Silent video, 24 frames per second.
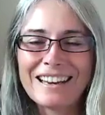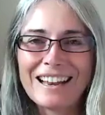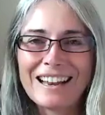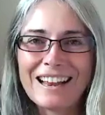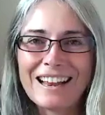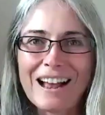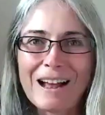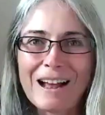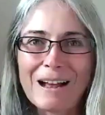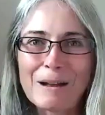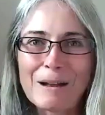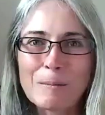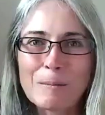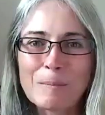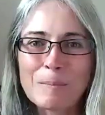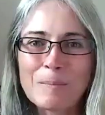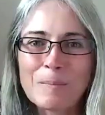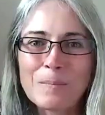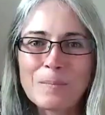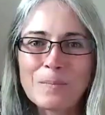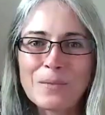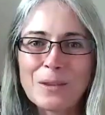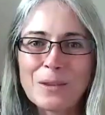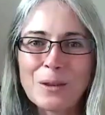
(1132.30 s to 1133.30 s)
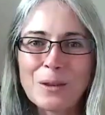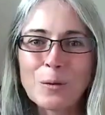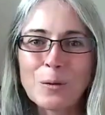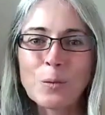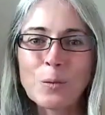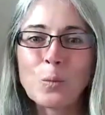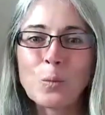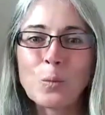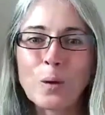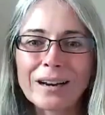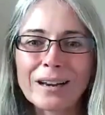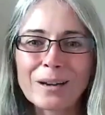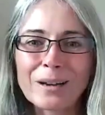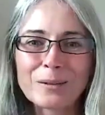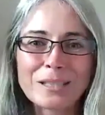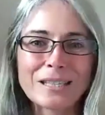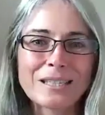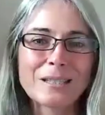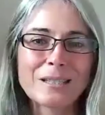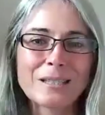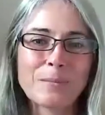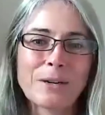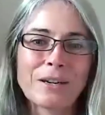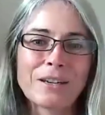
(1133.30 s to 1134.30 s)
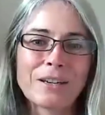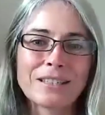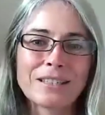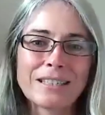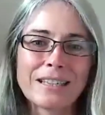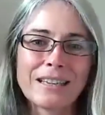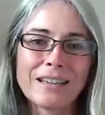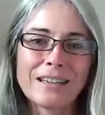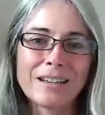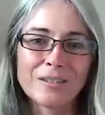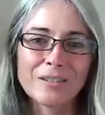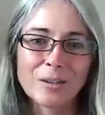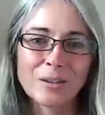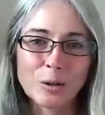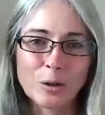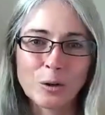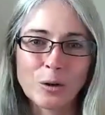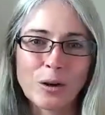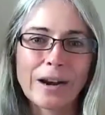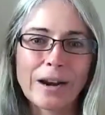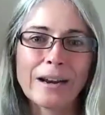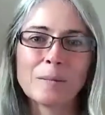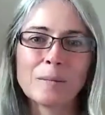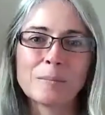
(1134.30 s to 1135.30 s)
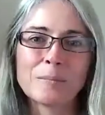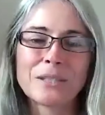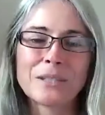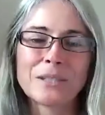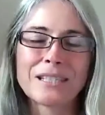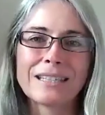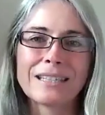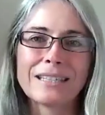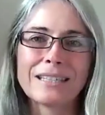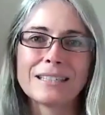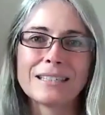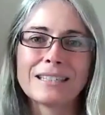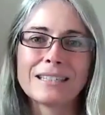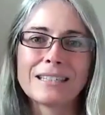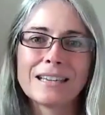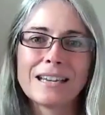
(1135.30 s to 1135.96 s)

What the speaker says: what I was experiencing, the cramps and,